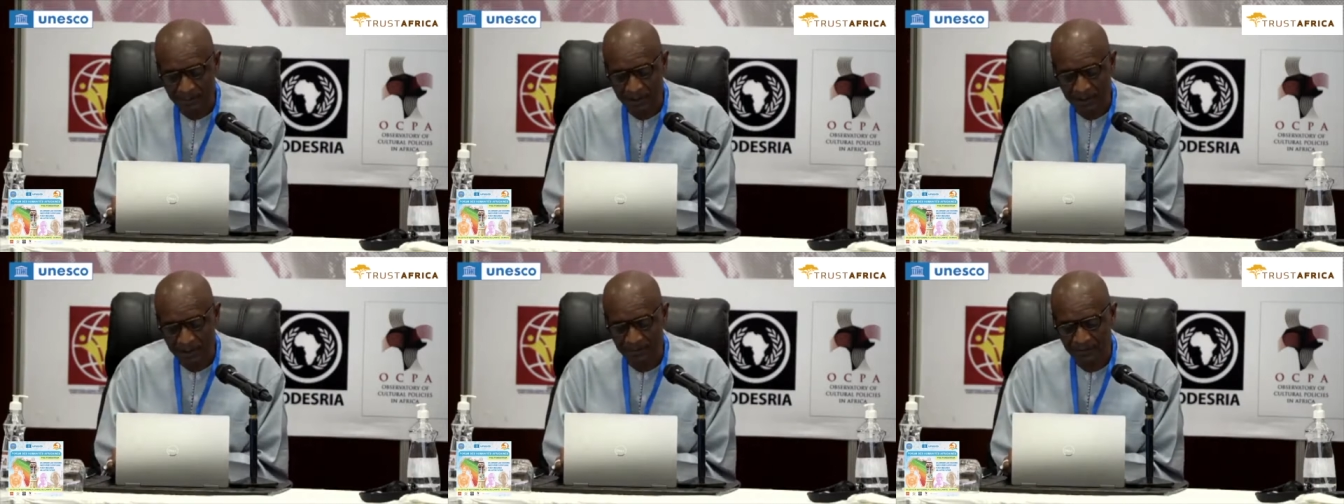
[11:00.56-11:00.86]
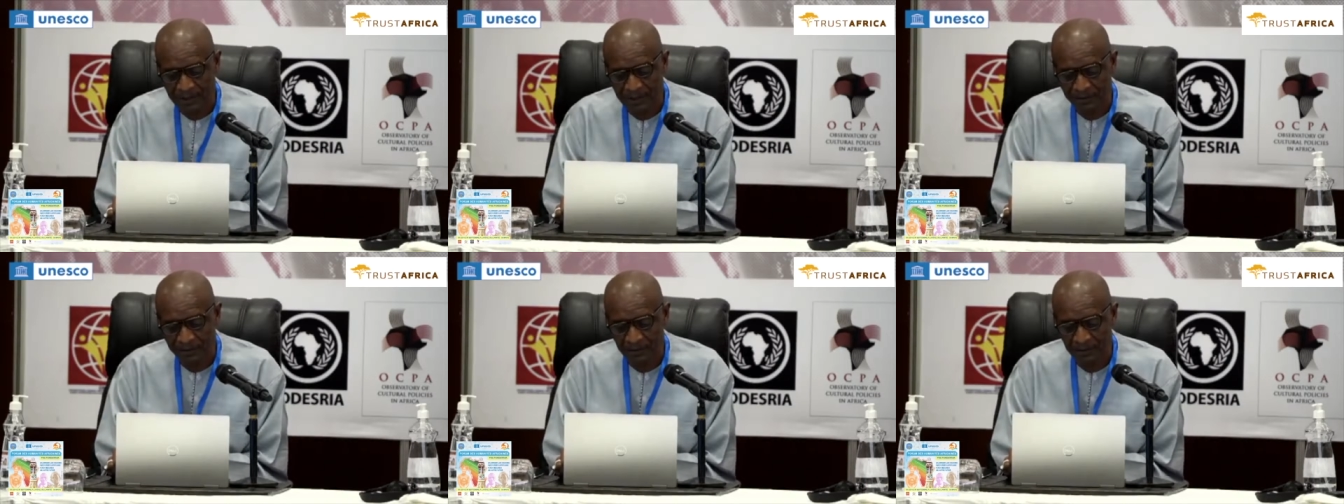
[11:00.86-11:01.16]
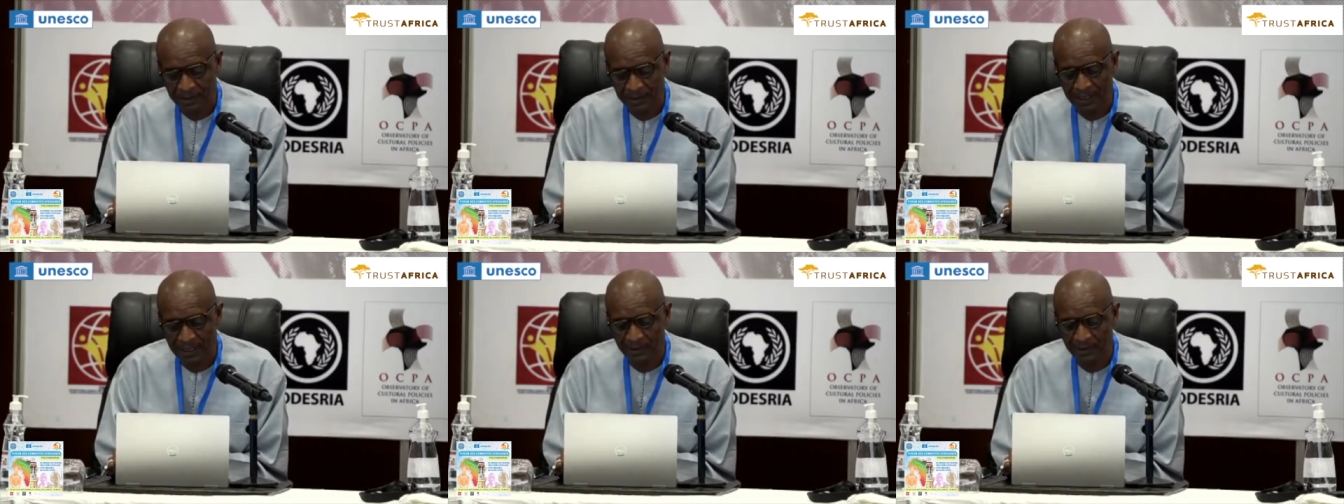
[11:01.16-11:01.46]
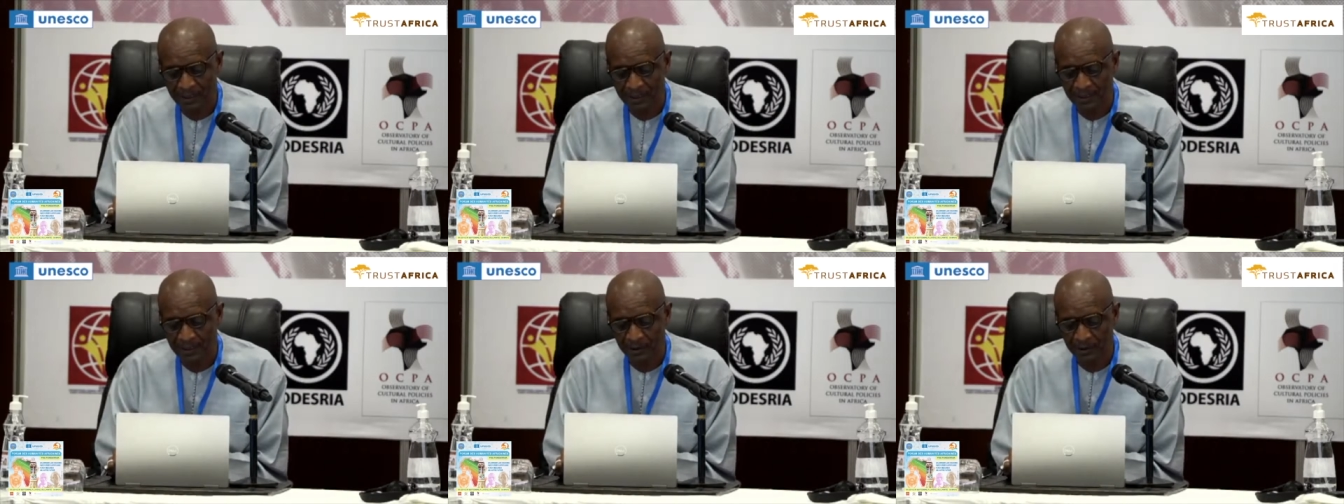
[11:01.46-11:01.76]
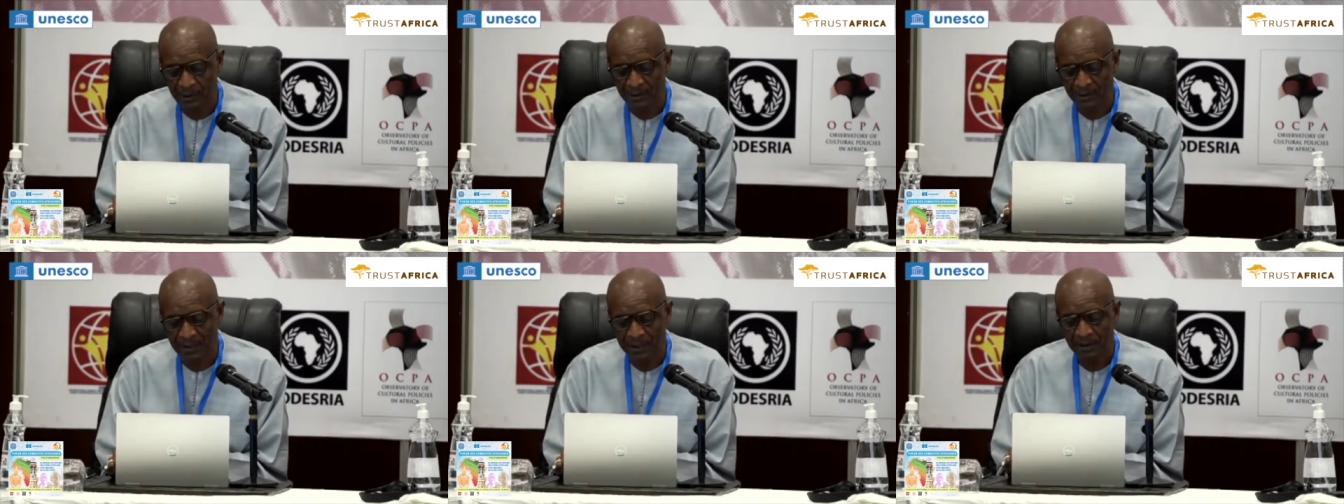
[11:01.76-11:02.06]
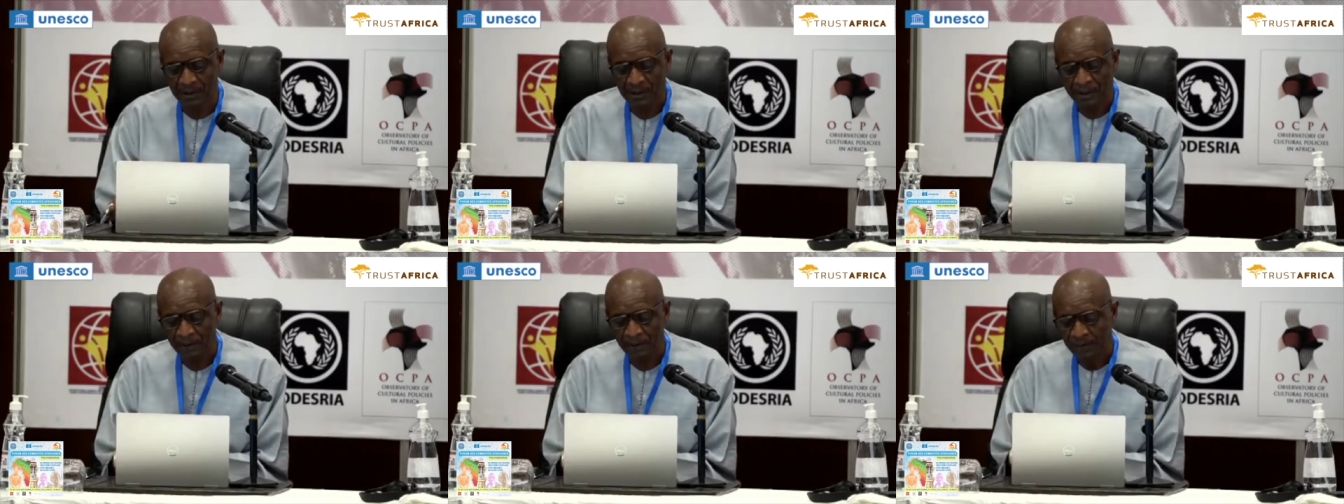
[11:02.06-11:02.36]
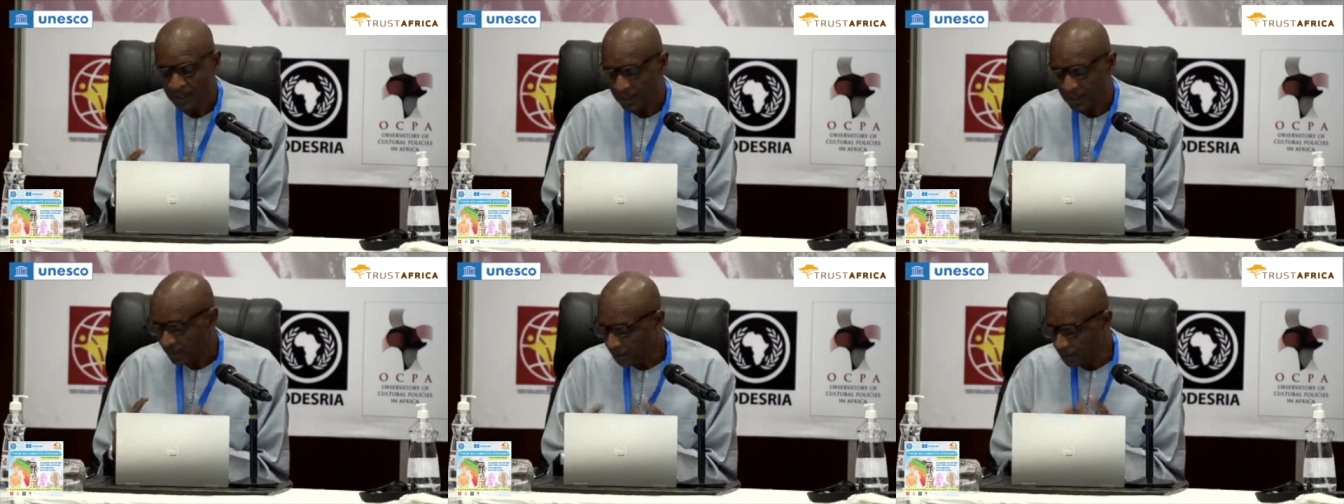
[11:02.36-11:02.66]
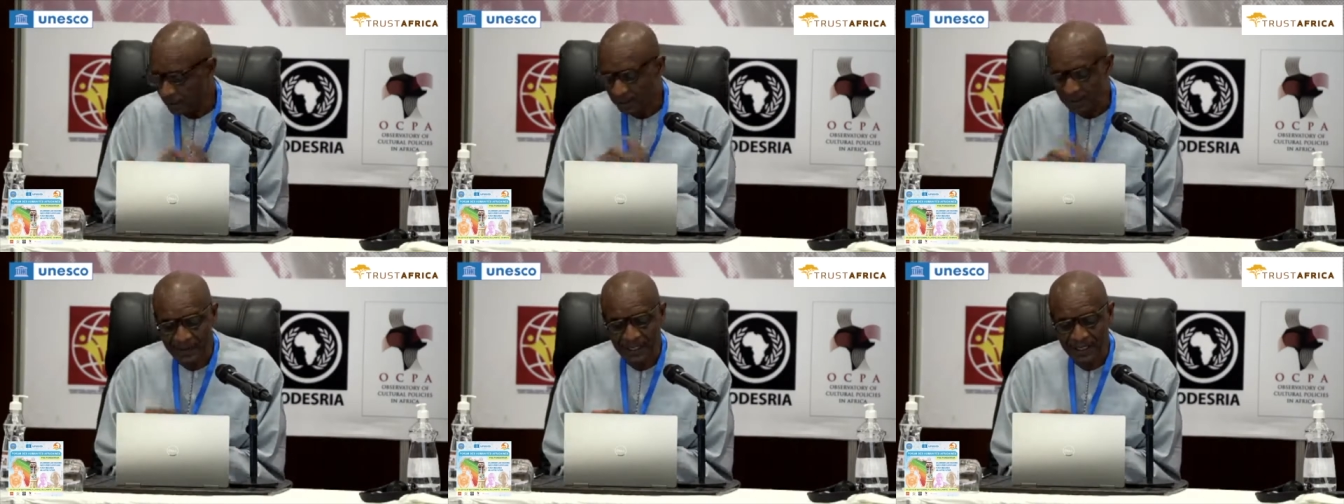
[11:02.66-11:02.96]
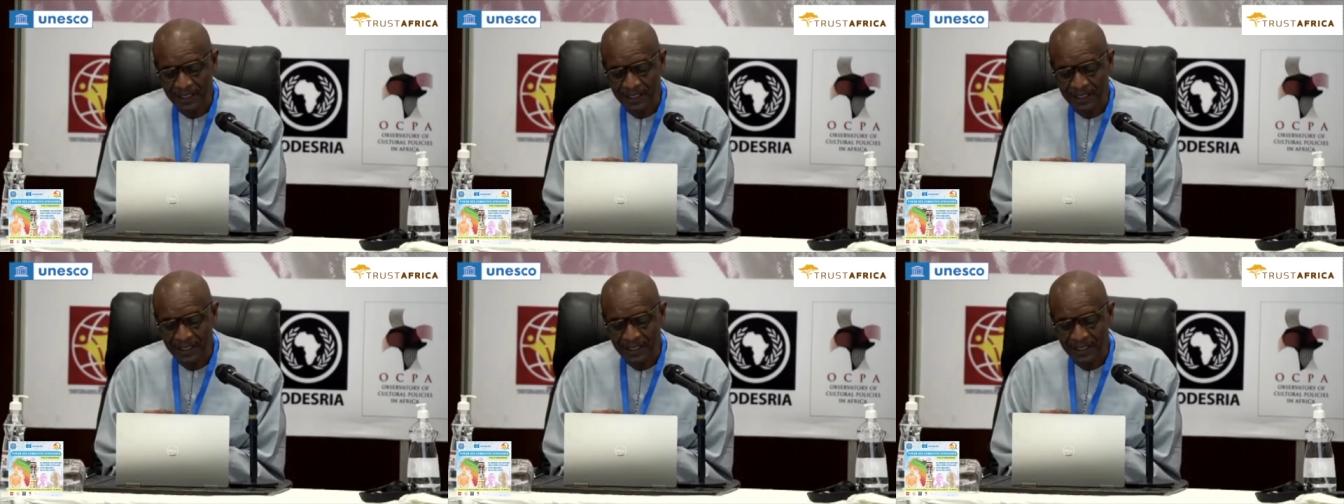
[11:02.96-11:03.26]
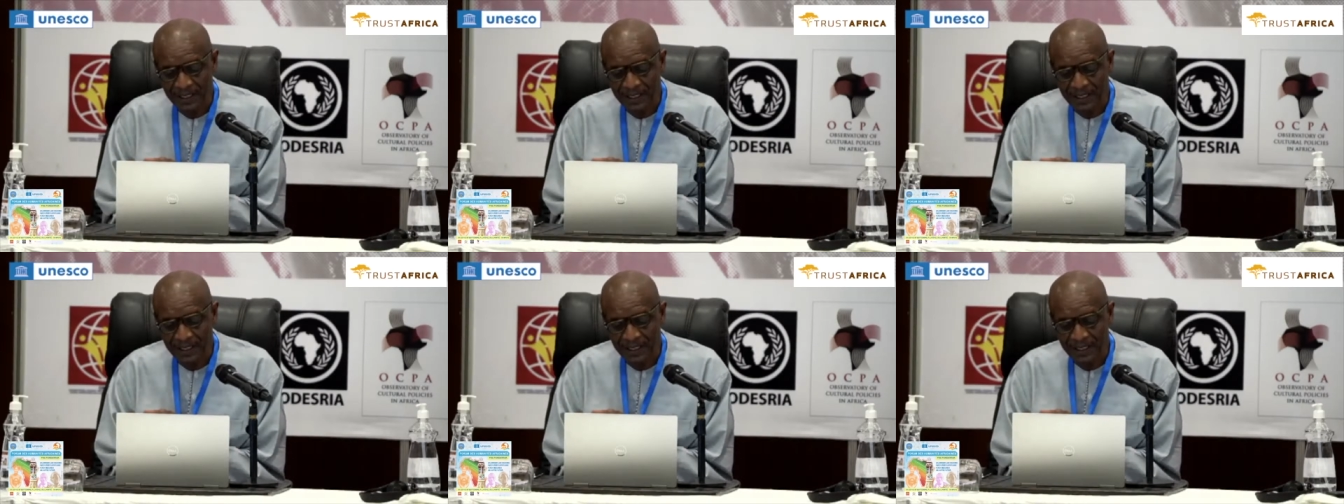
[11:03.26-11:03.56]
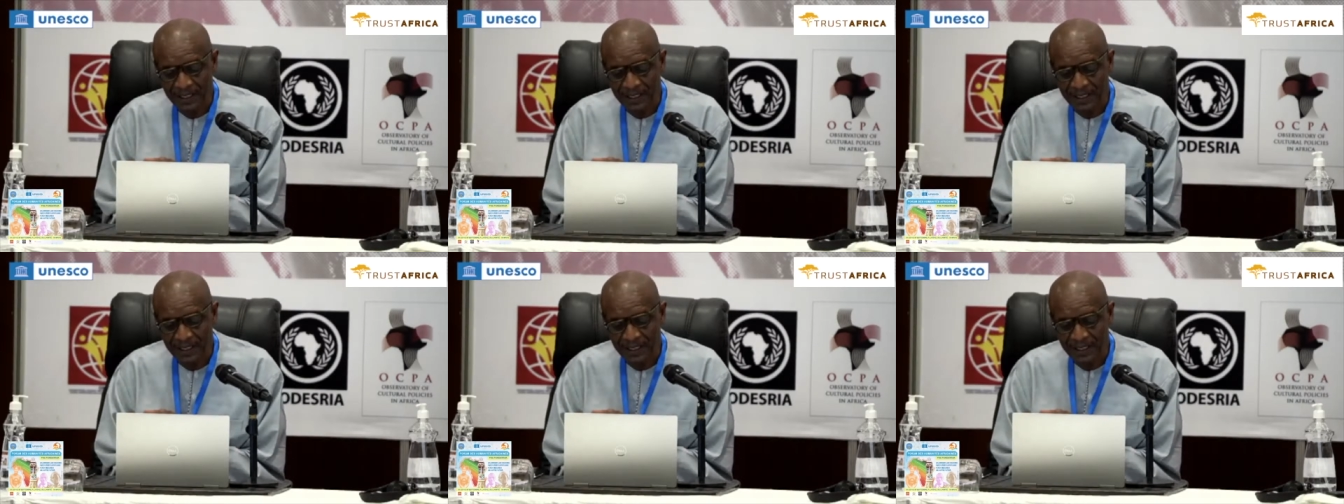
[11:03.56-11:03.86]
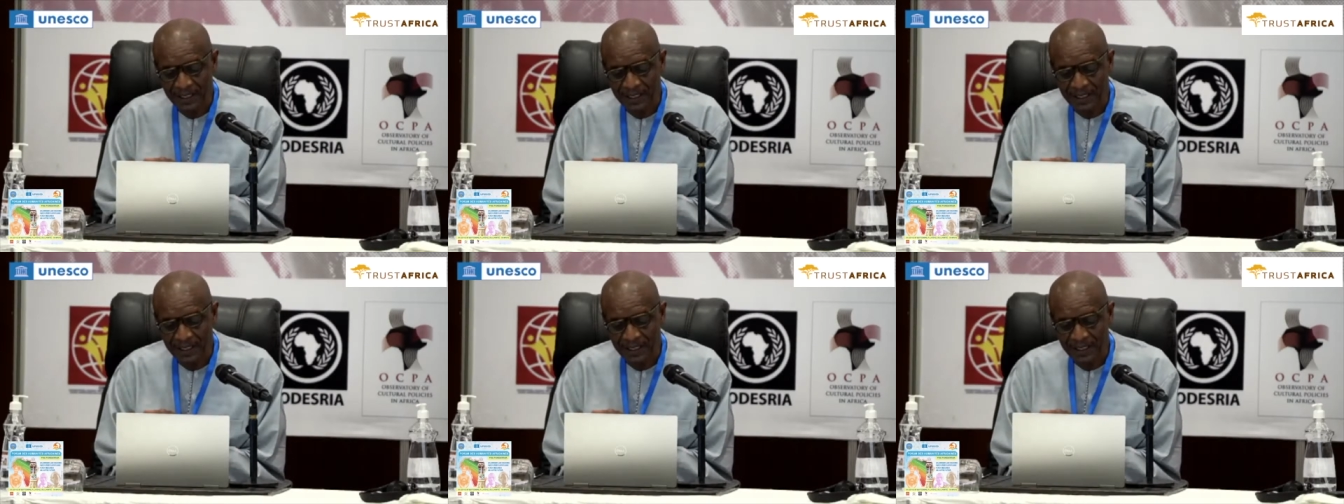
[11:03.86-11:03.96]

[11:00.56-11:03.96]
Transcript: relations that you had issues with. Going very quickly to the point about,